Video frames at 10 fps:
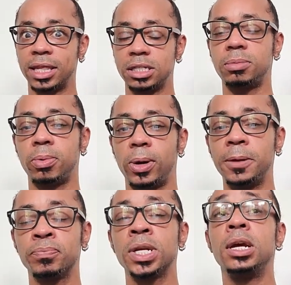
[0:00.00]
this
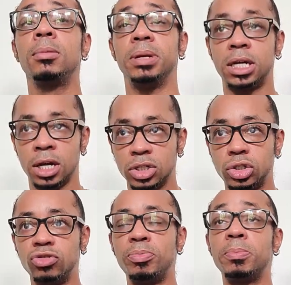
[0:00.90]
point because
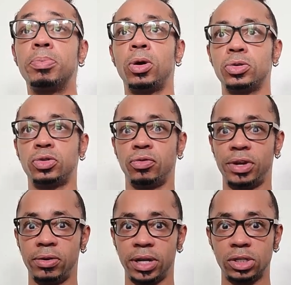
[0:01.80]
you've been
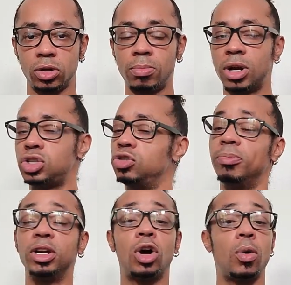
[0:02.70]
persevering so much, you've
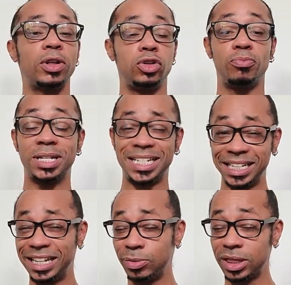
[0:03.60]
been
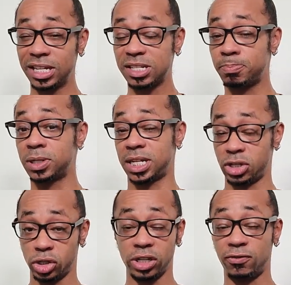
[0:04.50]
dealing with this
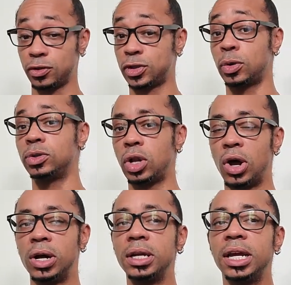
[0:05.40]
potentially for so
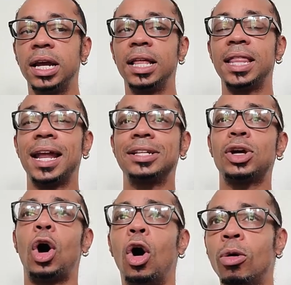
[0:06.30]
long that it's
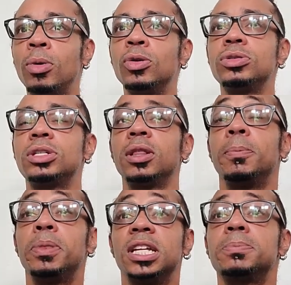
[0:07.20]
almost,
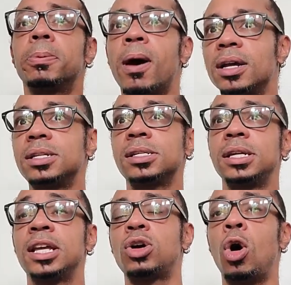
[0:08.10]
this process
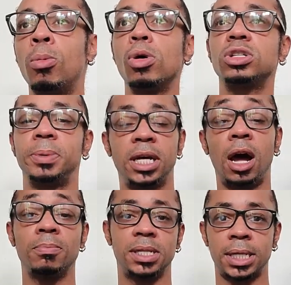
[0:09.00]
has almost
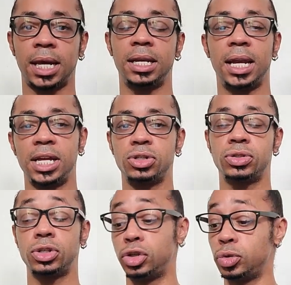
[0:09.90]
become second nature
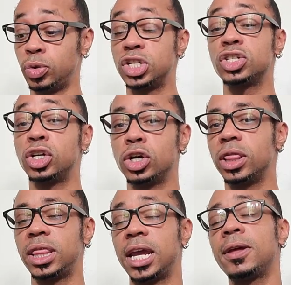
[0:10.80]
to you, which is a
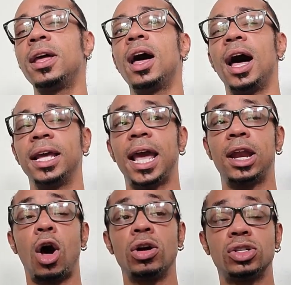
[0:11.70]
good thing. Again,
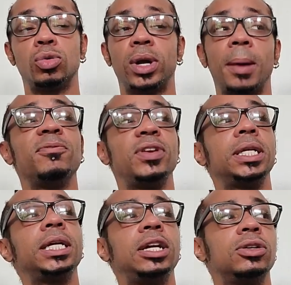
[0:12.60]
also what I'm
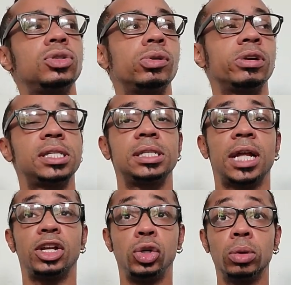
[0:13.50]
feeling here, Taurus, is
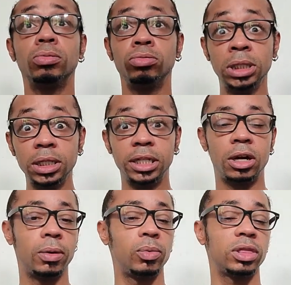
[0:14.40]
that you're really
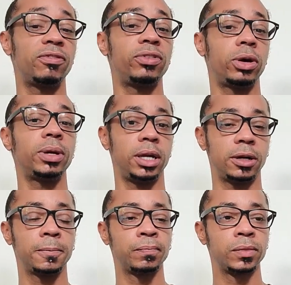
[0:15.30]
going with the flow here.